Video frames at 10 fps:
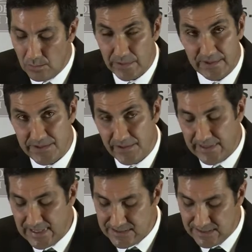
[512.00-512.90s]
What the
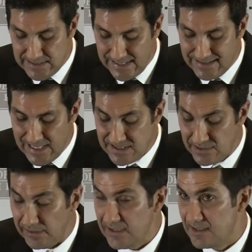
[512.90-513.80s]
2010
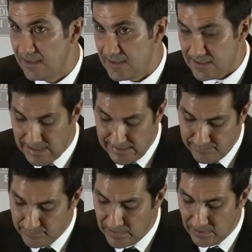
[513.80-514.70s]
National Incidence
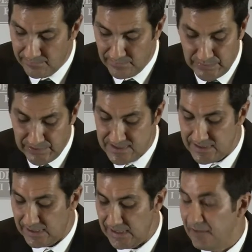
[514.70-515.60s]
Study of Abuse and
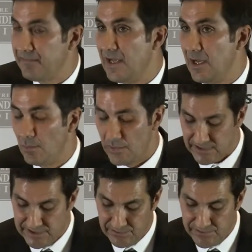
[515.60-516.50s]
Neglect found was
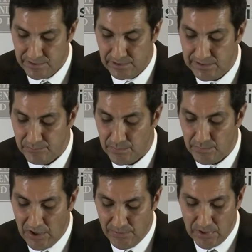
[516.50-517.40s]
that children who lived with
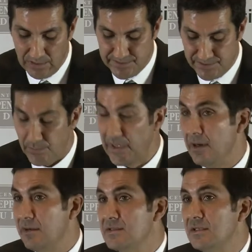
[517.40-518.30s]
both biological
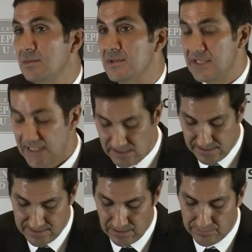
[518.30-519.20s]
parents were sexually
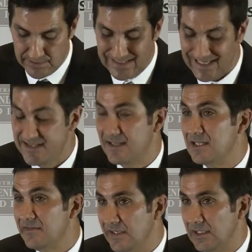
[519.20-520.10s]
assaulted at
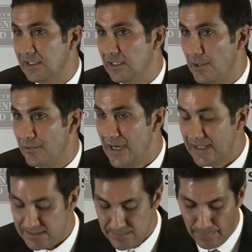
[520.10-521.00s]
significantly lower
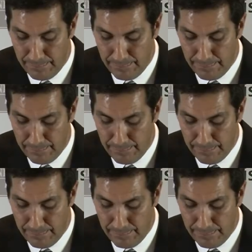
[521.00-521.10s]
rates.